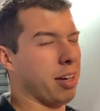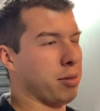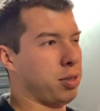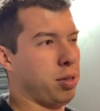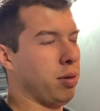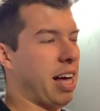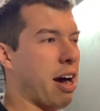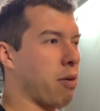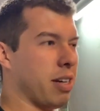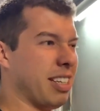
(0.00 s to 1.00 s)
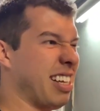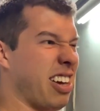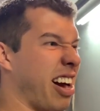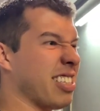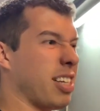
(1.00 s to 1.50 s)
It was too loud. It
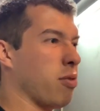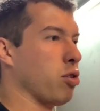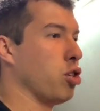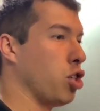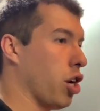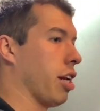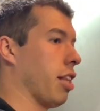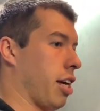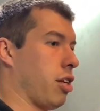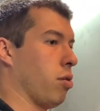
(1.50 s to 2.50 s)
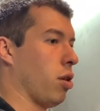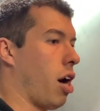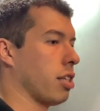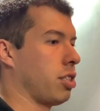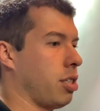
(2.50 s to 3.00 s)
did not sound good. Like you
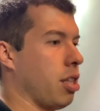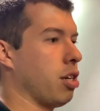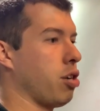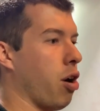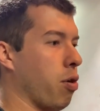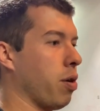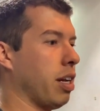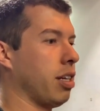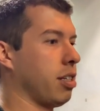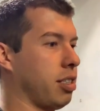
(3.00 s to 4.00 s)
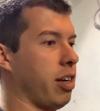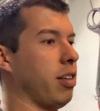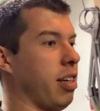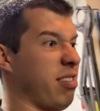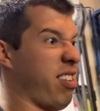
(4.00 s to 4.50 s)
lost the tone, and it just
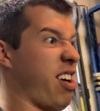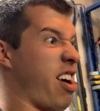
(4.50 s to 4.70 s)
sounded like,